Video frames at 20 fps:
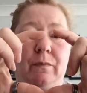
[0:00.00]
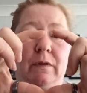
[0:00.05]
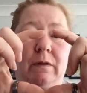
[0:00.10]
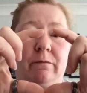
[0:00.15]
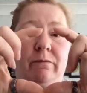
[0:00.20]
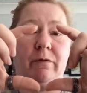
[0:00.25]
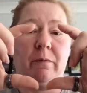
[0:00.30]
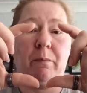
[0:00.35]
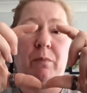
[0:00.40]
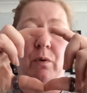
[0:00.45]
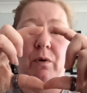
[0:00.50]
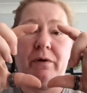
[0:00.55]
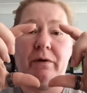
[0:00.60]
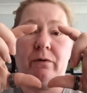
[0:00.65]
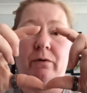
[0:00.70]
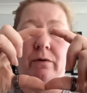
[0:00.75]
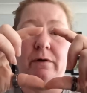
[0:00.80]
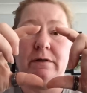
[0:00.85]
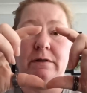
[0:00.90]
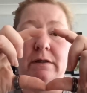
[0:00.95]
for putting
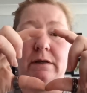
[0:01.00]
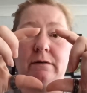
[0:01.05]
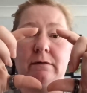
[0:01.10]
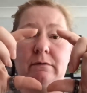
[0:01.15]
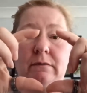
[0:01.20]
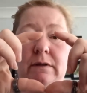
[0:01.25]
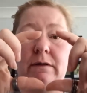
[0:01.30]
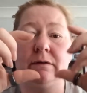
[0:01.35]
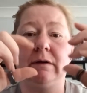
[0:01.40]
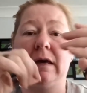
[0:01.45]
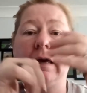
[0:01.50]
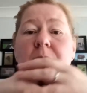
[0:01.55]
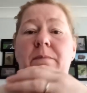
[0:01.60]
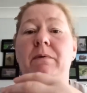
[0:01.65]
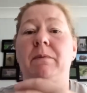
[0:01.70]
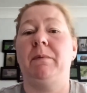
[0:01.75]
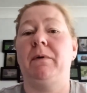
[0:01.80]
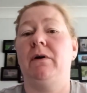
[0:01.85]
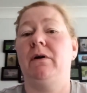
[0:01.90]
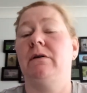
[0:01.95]
coins in, a little keeper
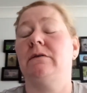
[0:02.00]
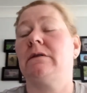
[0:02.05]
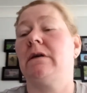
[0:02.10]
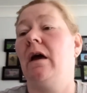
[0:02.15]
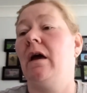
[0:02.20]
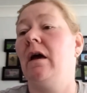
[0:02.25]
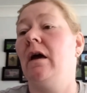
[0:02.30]
purse.